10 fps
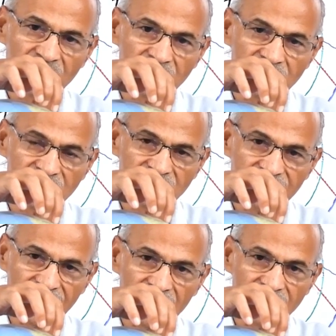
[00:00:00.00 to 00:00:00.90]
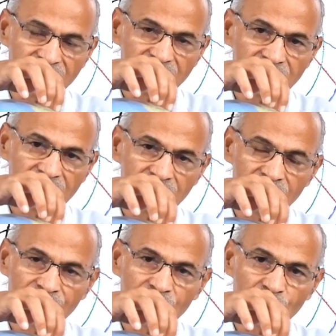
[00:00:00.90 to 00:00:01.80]
it is challenge
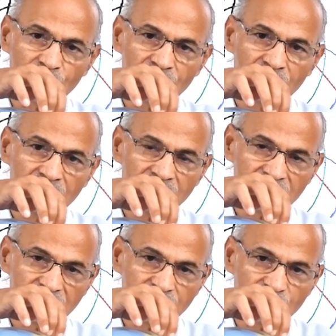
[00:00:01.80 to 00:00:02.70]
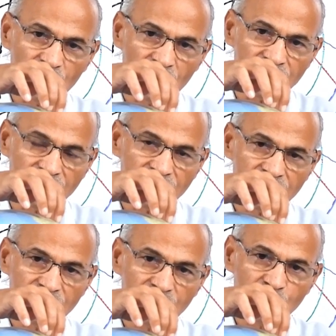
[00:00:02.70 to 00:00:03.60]
before seismologists
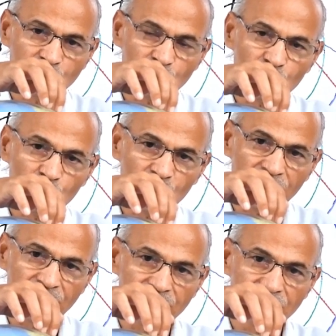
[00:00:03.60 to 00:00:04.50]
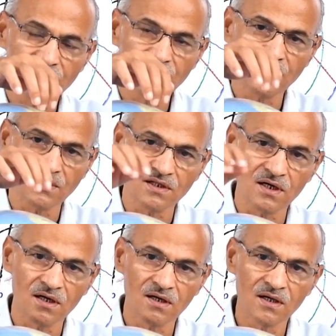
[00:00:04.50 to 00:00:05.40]
to locate
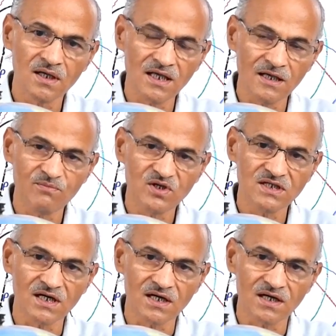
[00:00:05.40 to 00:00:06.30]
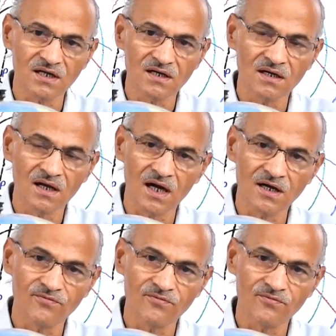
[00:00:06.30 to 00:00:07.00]
the epicenter and